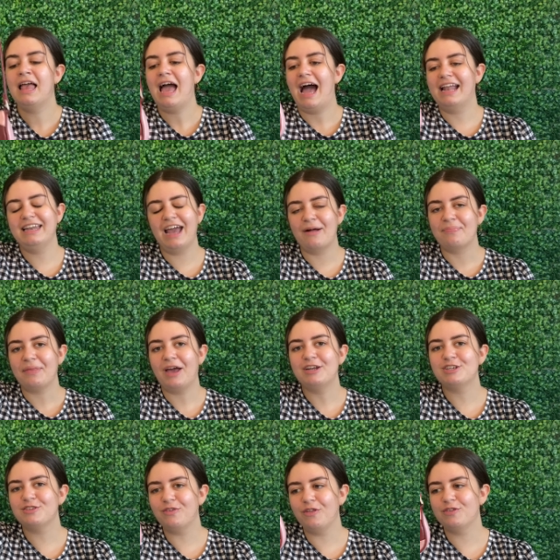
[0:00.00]
And yeah, I
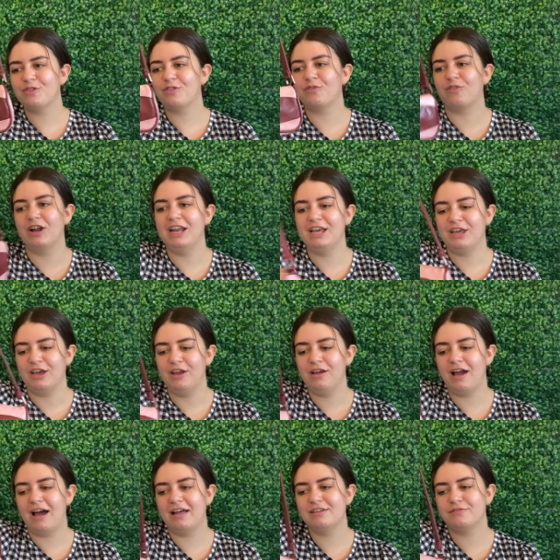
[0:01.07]
just thought this was really cute.
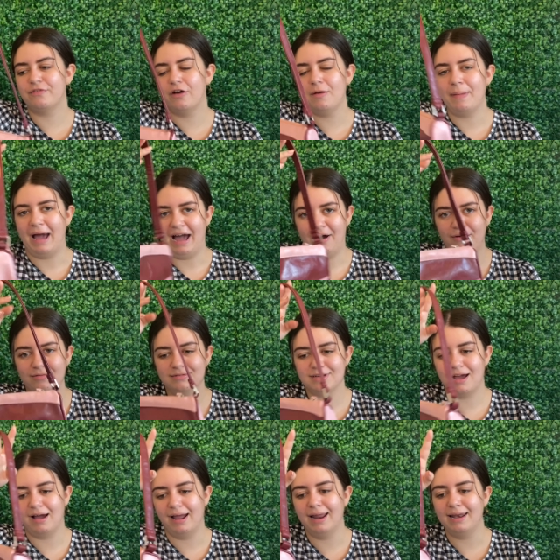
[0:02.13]
And for a pound,
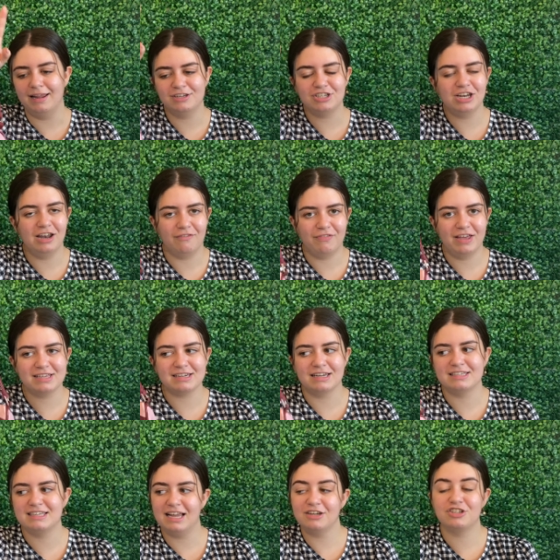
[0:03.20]
I literally love this. And I
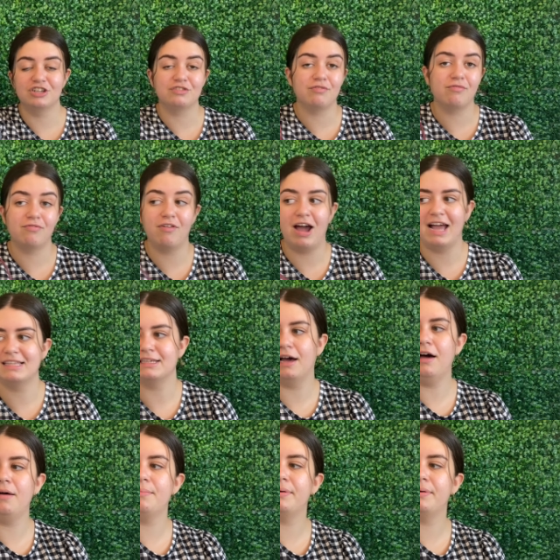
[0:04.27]
snatched this right up.